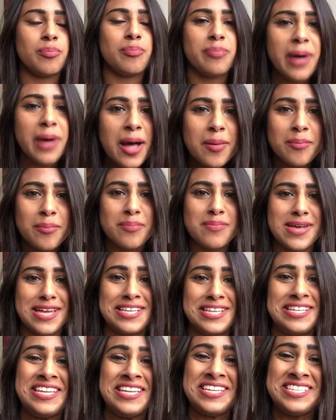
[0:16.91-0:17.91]
bum
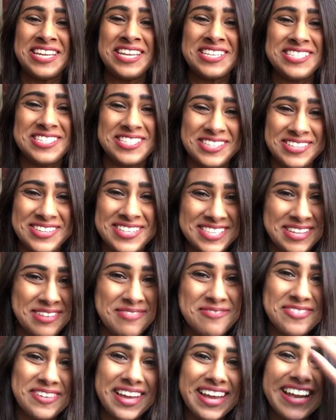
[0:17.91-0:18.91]
and to do
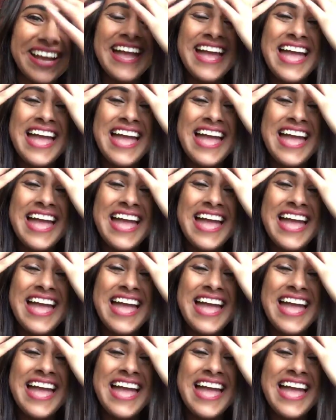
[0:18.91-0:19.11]
something